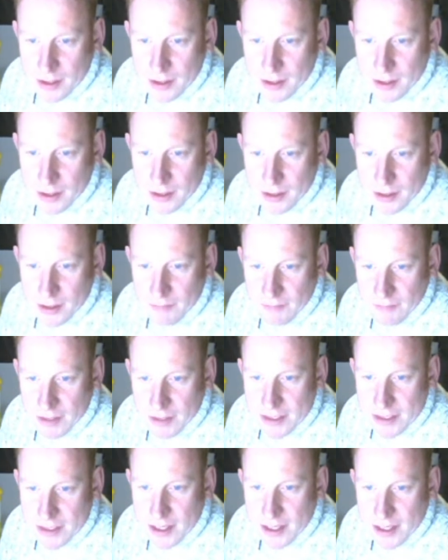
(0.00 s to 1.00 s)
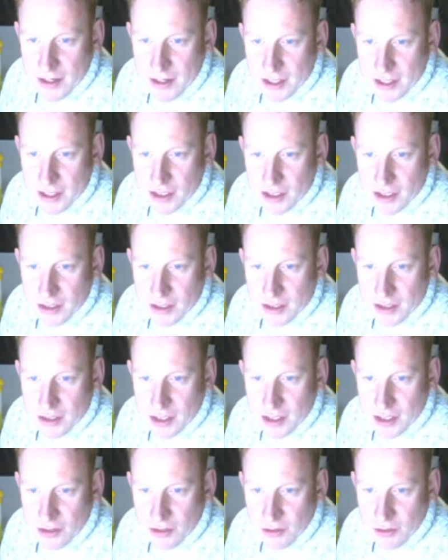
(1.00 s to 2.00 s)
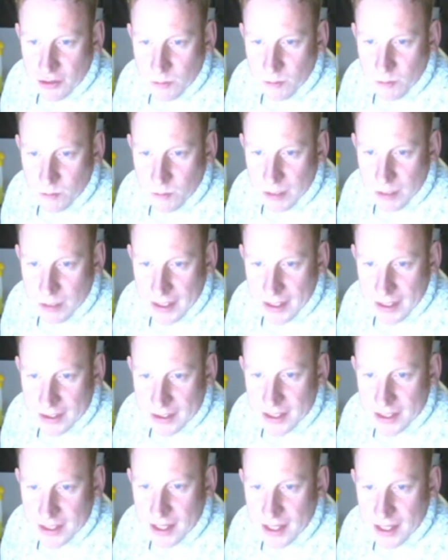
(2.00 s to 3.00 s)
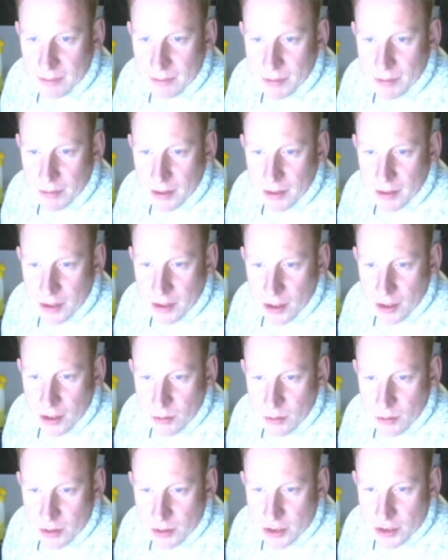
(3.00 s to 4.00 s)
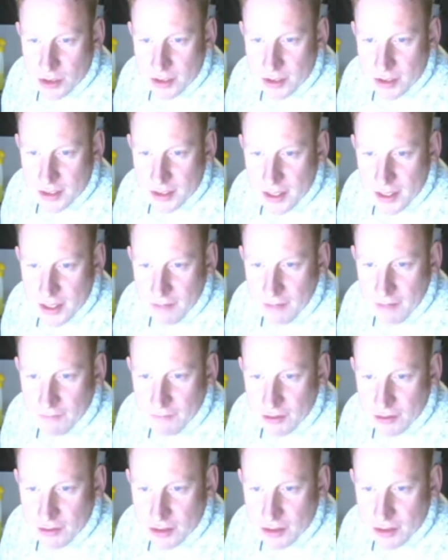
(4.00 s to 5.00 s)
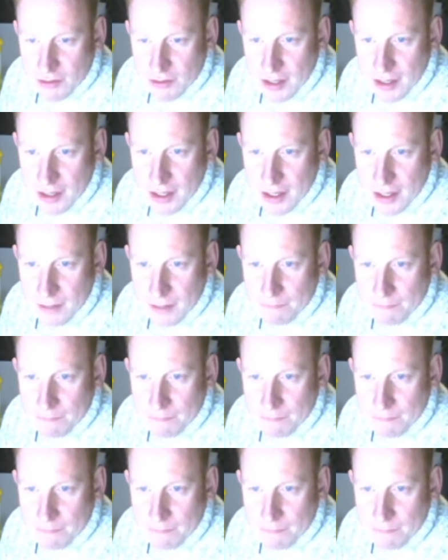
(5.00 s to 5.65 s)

VCR actually turned on and playing a tape, which is that photo there.